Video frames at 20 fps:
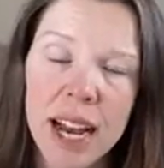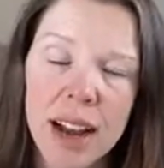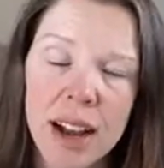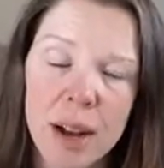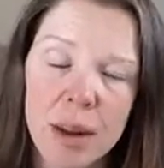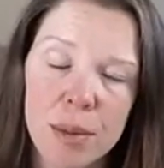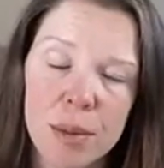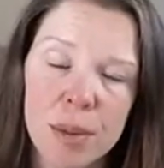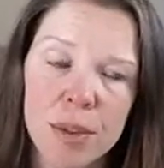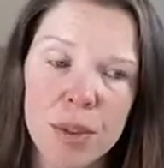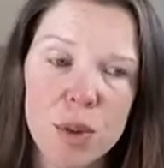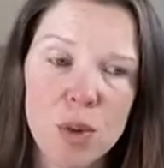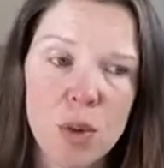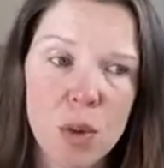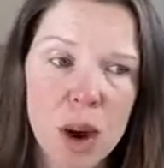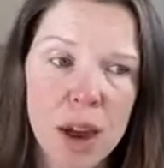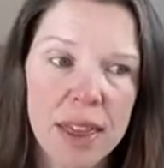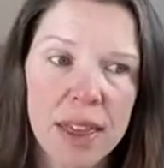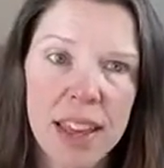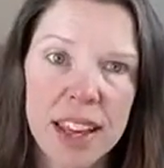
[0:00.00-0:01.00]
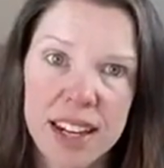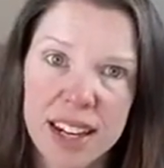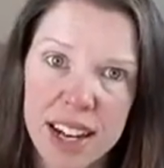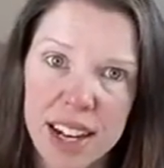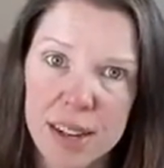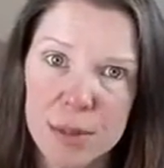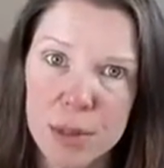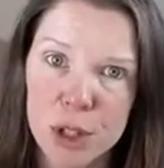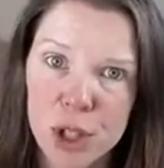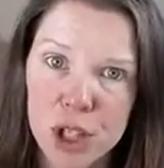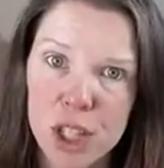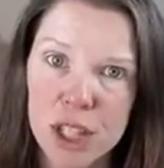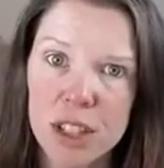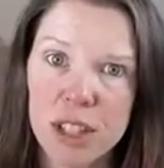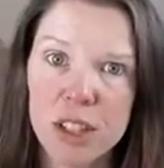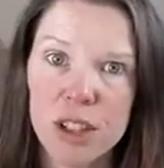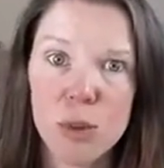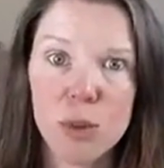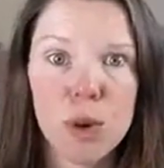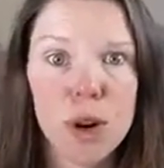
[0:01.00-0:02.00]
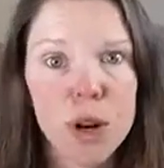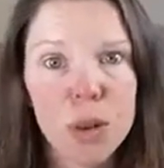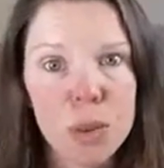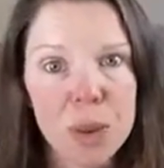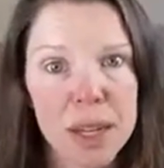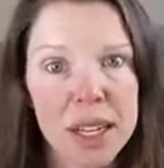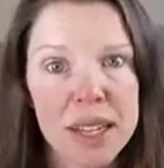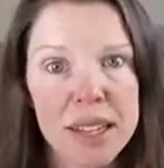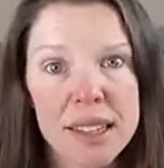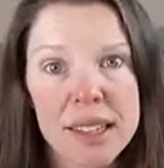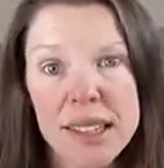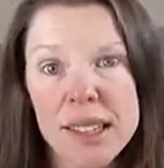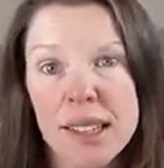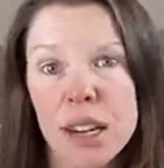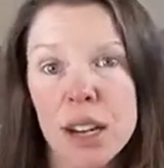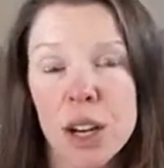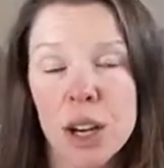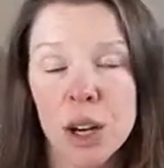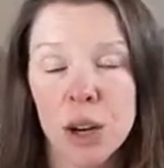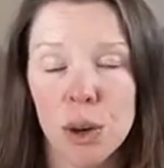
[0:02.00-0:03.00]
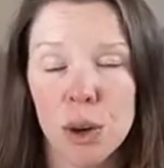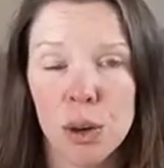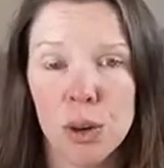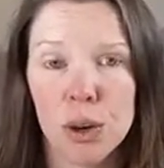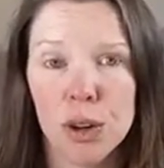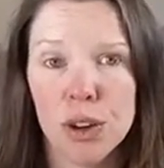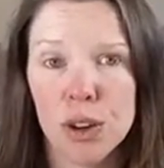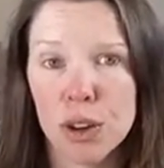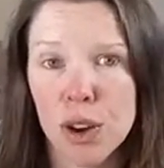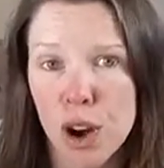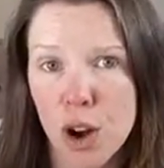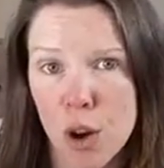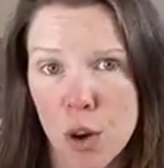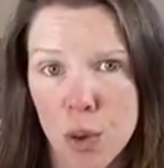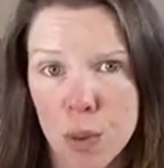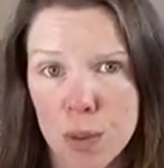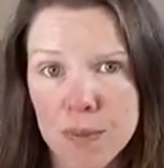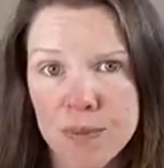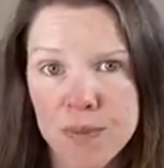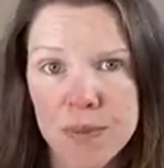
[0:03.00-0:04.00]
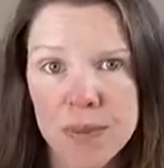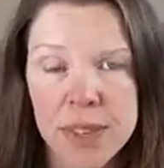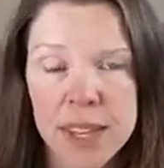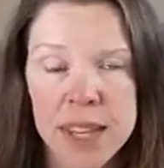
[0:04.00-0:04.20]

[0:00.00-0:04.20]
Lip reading: if you want that kind of machine in your workplace or your home.